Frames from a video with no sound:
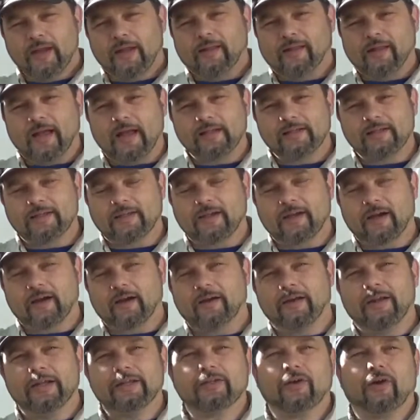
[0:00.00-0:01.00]
that's the
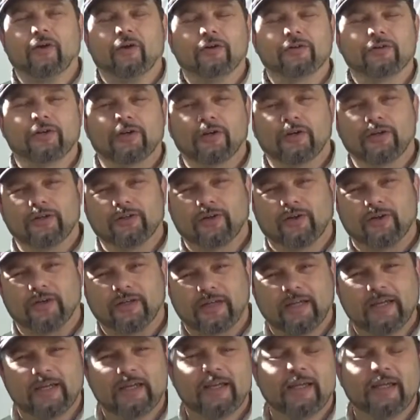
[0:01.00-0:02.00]
area these hogs are going to start
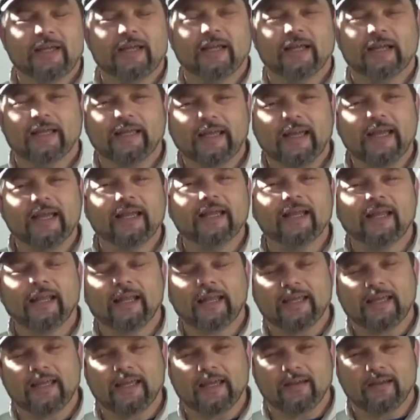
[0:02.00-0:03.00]
keying in again and
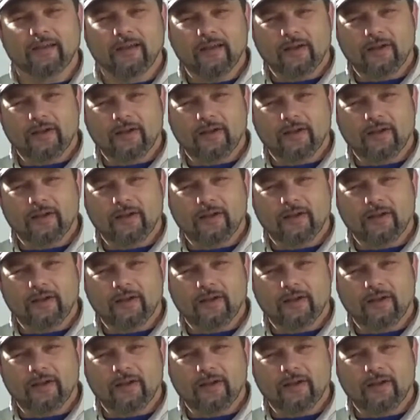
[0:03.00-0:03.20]
again.